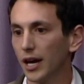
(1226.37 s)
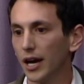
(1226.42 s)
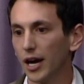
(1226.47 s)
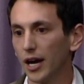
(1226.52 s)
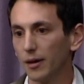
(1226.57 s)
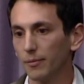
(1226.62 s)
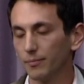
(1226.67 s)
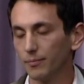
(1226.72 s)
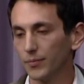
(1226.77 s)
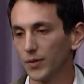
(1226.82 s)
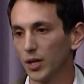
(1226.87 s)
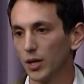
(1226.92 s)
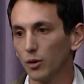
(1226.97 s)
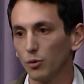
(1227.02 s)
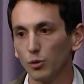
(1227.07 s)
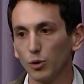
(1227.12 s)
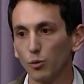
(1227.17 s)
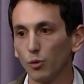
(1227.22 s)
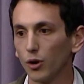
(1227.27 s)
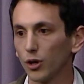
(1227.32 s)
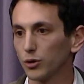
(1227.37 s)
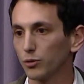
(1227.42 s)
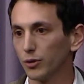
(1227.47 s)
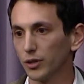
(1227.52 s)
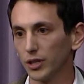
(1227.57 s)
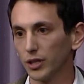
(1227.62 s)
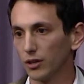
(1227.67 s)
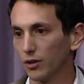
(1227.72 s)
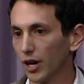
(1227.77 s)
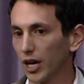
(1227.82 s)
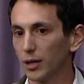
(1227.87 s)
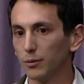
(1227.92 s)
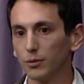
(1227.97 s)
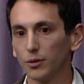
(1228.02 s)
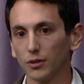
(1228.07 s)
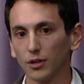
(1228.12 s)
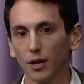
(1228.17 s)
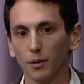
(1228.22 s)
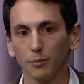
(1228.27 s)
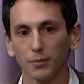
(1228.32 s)
Um, we worked with
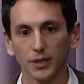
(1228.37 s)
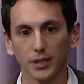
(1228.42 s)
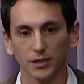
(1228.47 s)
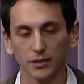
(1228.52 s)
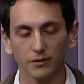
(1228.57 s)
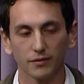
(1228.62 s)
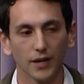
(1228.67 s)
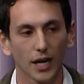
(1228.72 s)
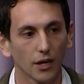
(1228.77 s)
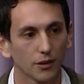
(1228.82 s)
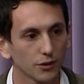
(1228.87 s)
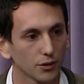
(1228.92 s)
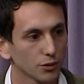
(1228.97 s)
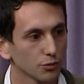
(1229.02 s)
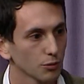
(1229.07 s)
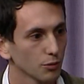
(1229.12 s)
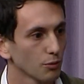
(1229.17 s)
incredible companies and founders.